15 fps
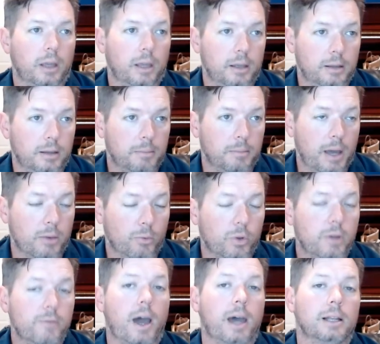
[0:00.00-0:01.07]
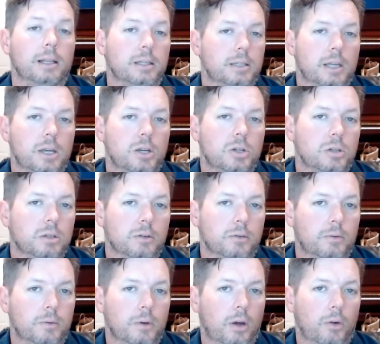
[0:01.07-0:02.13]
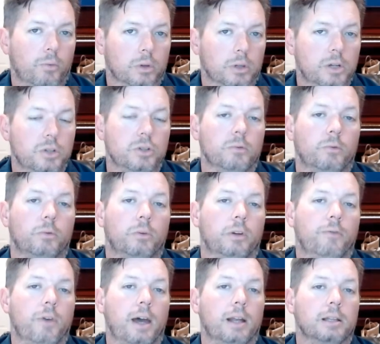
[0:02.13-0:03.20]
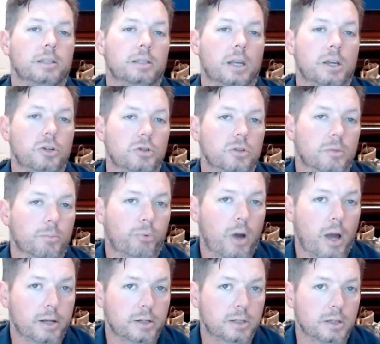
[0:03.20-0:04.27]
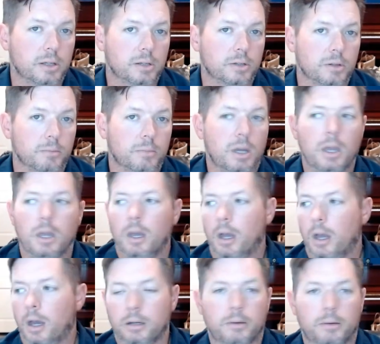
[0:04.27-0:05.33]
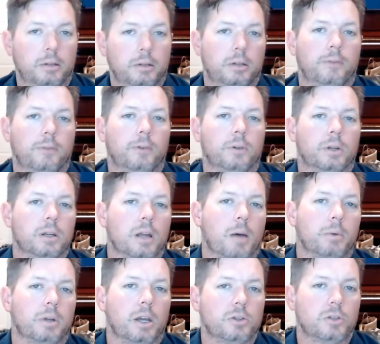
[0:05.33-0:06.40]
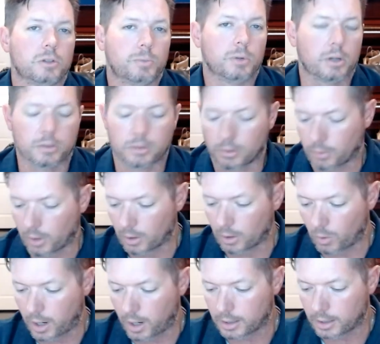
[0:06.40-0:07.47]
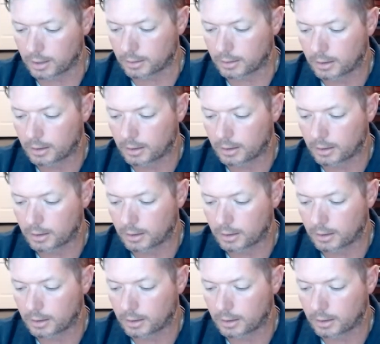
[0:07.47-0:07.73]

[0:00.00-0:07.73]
by the revitalization of religion, revitalization of Protestantism and different denominations because of the Great Awakening.